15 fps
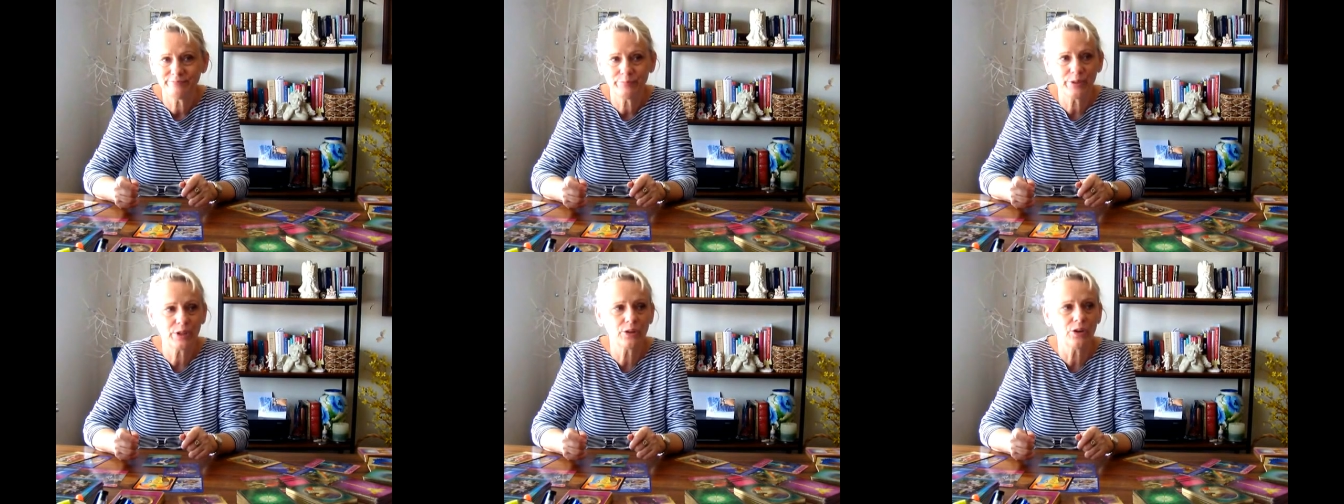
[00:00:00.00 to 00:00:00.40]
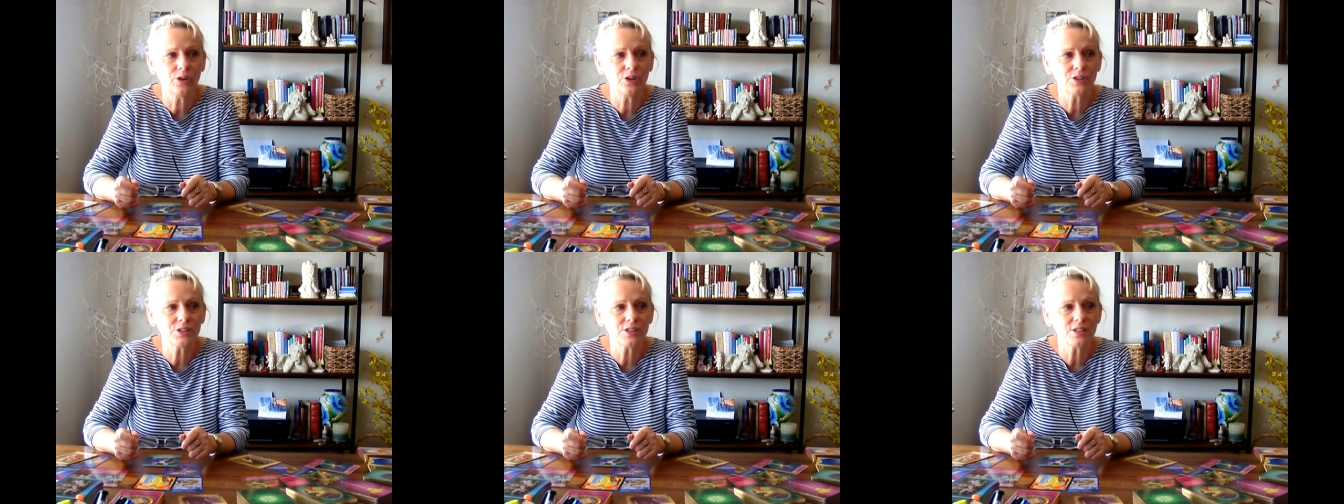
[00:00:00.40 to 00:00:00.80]

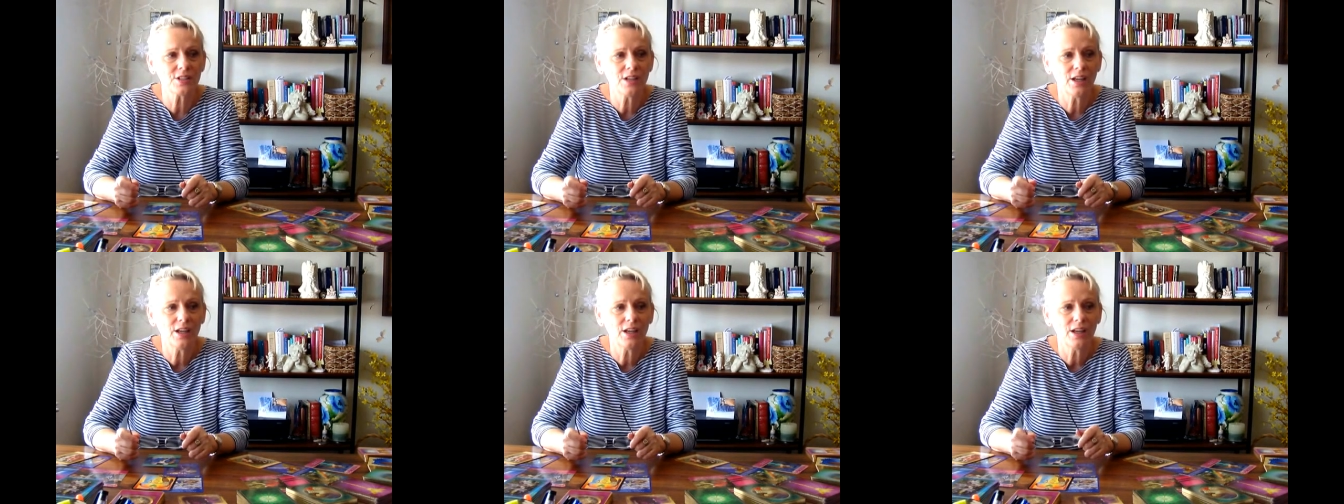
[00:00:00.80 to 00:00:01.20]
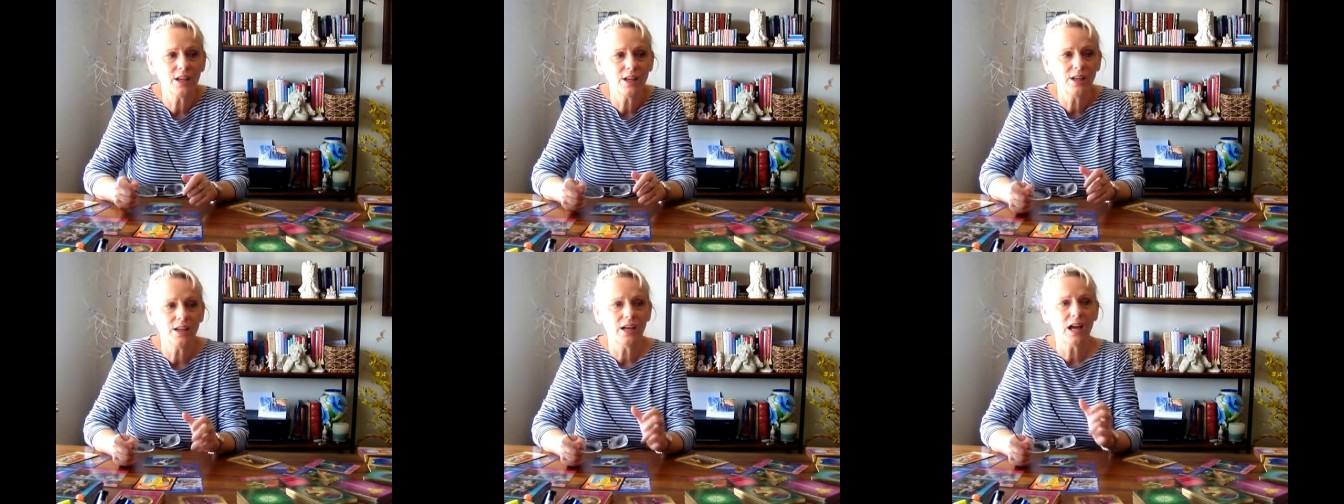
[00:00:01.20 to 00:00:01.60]
Because
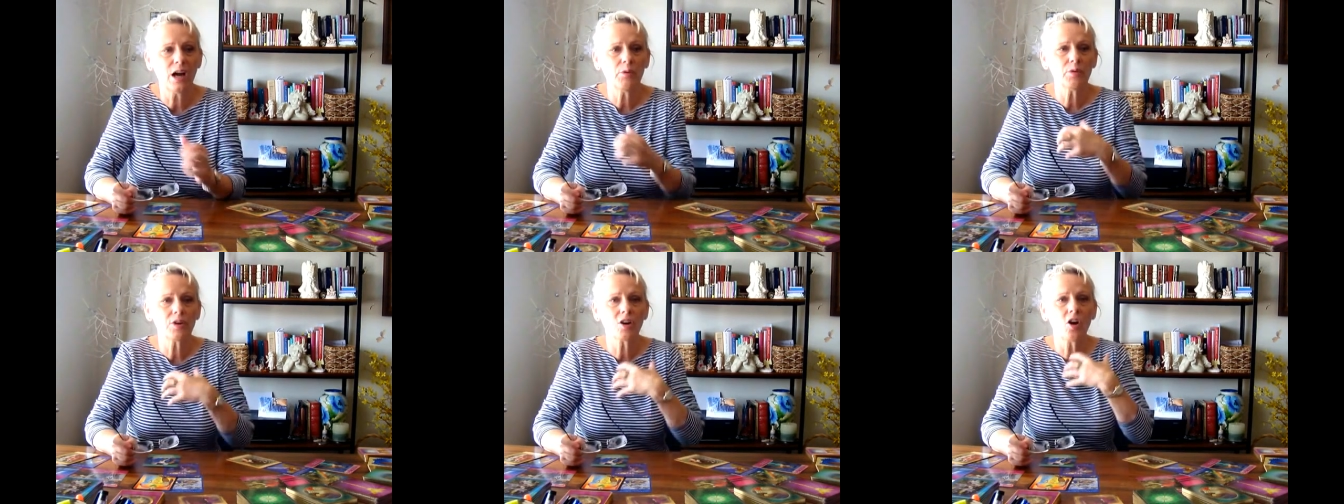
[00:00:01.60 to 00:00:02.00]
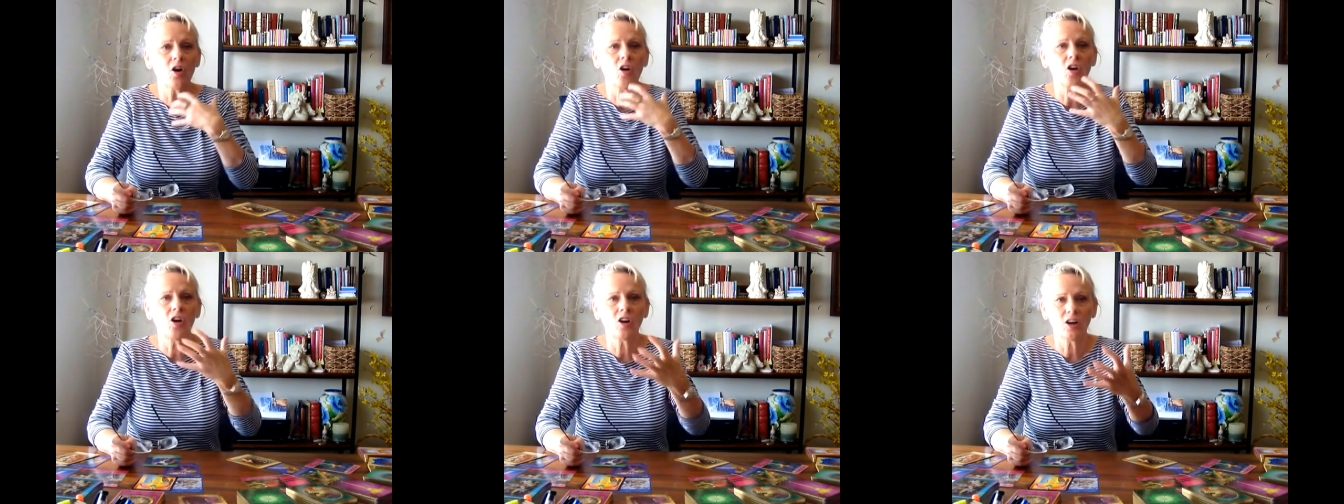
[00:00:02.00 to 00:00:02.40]
our
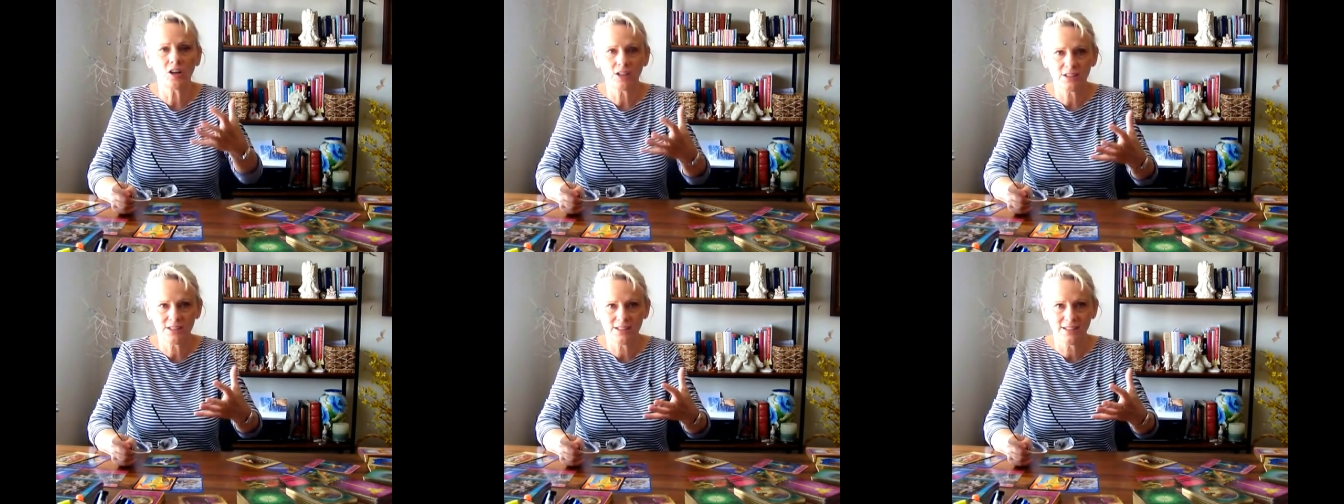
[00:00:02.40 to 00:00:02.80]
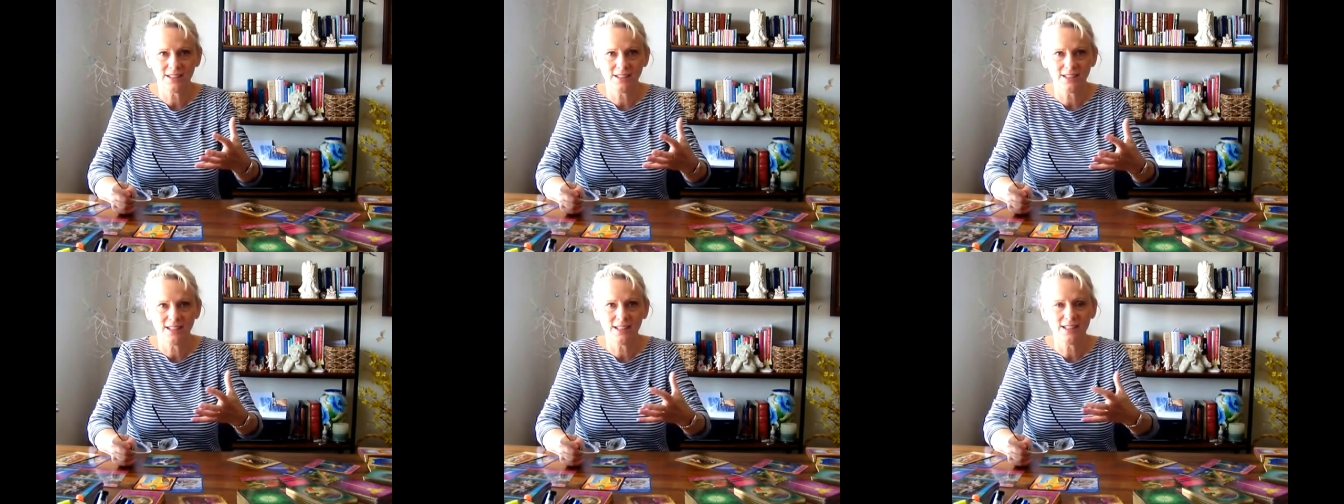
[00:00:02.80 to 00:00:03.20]
heart
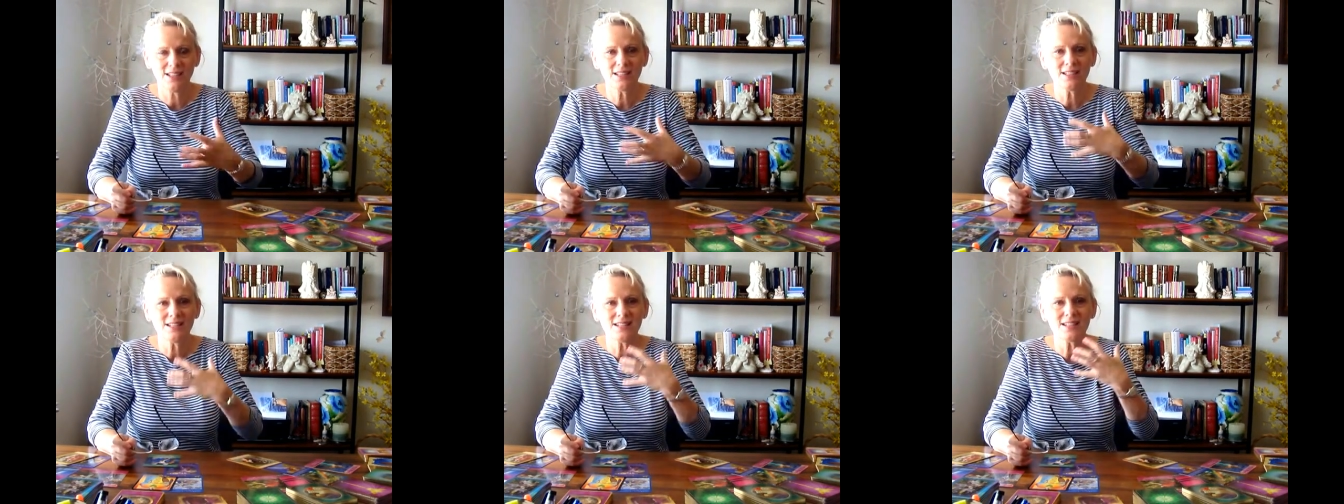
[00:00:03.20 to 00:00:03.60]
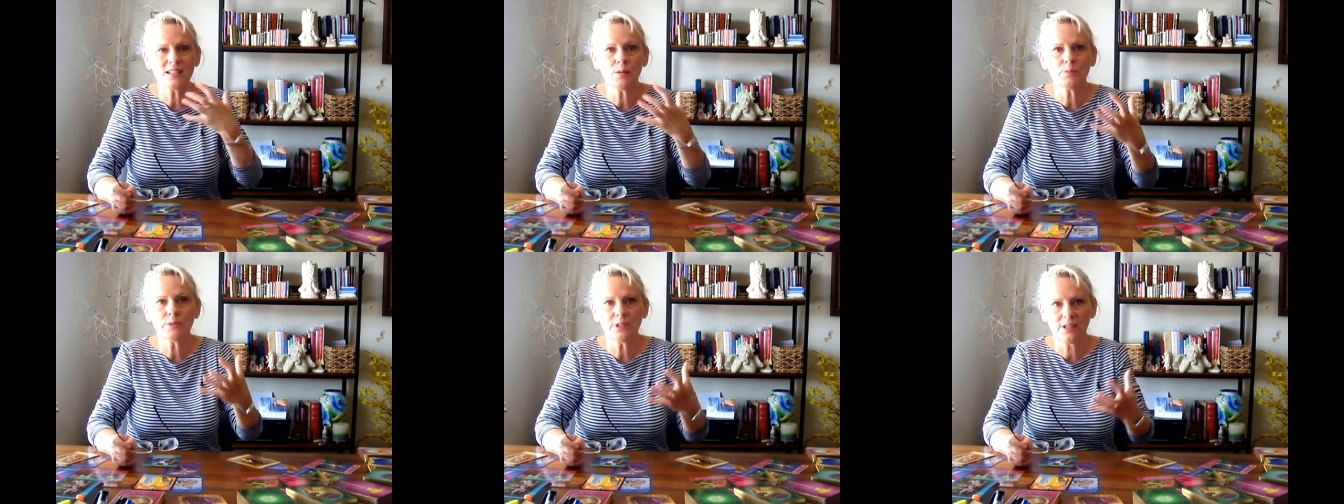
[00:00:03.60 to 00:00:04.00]
is in
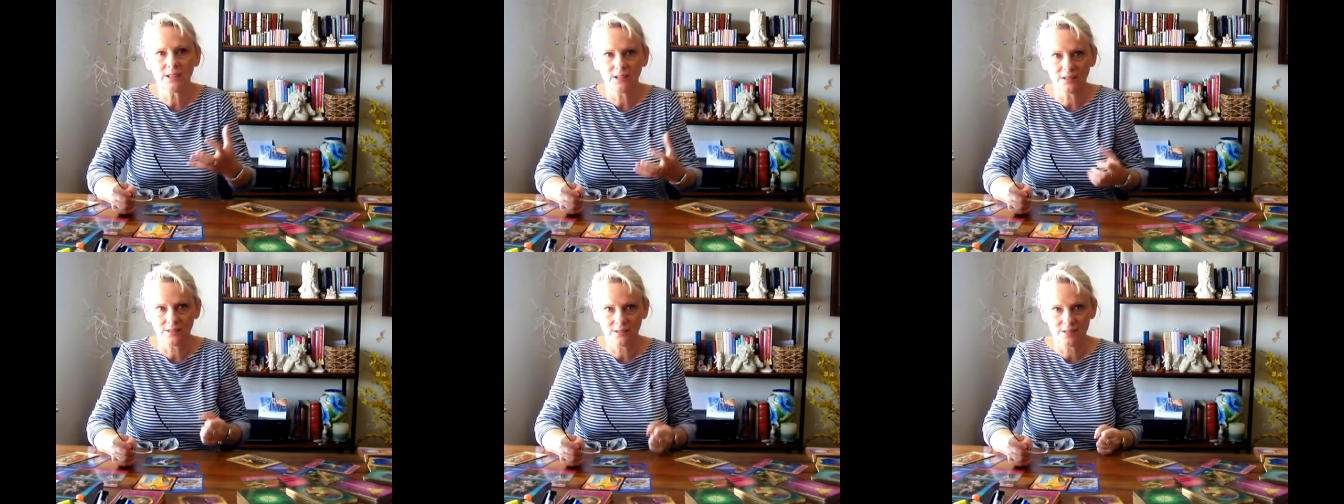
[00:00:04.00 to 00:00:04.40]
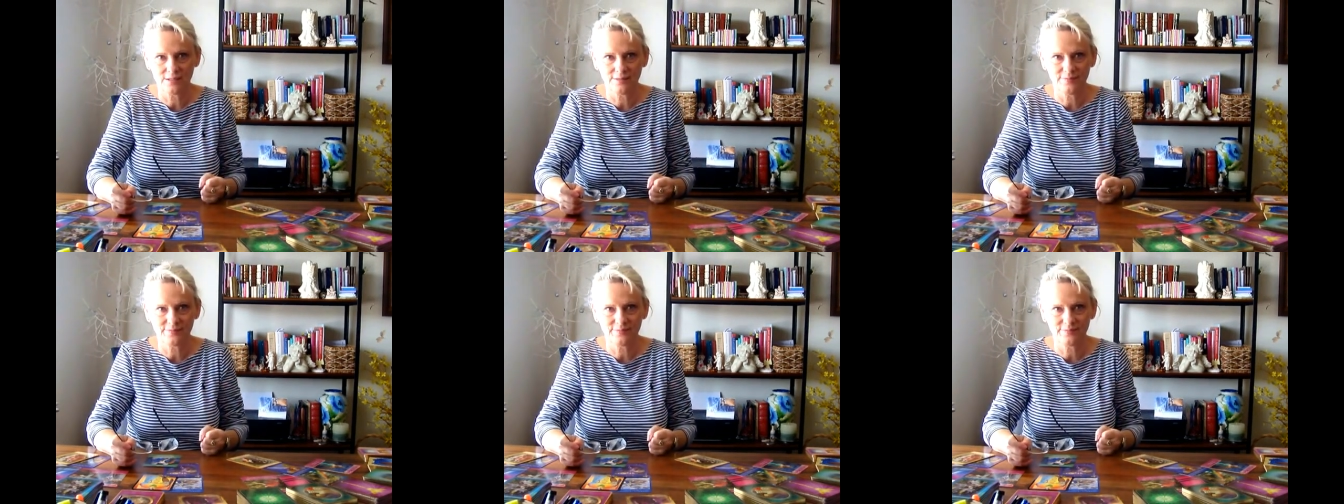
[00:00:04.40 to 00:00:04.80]
something else.